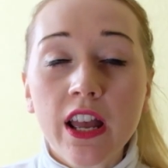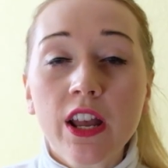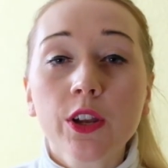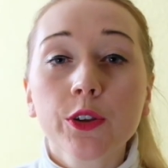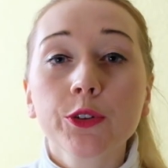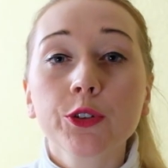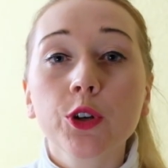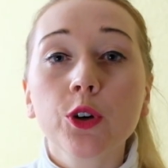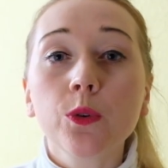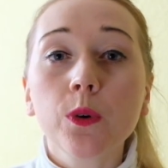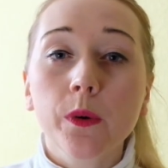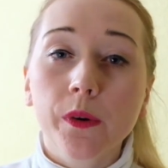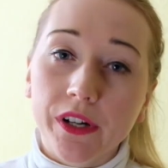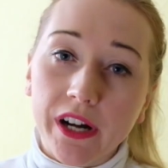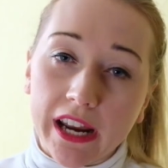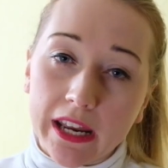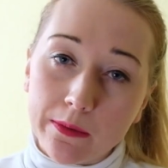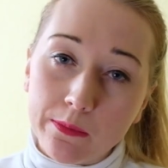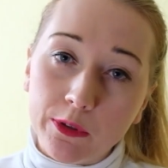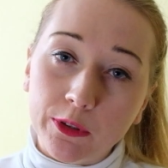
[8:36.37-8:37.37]
So we were
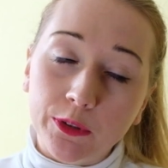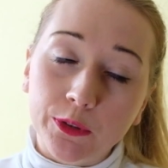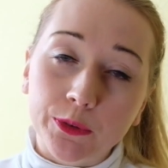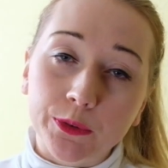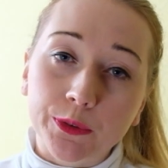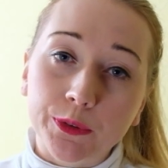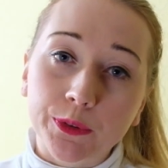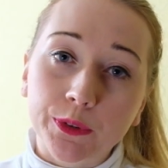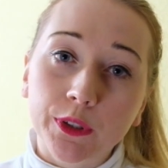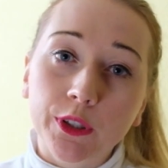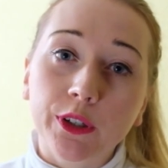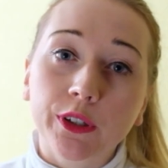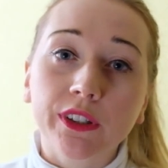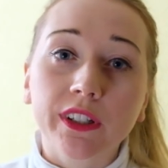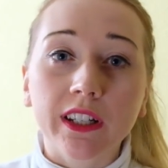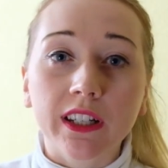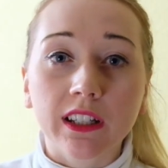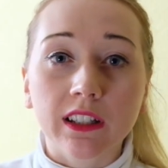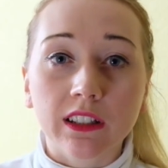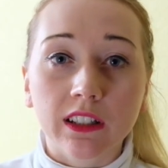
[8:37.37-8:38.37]
able to log
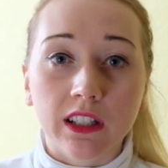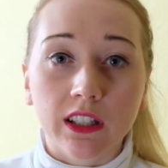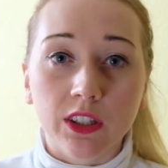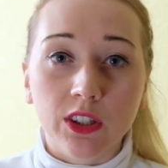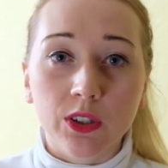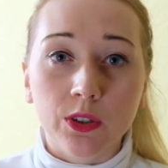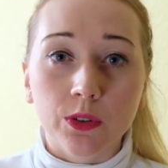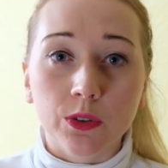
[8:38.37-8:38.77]
in into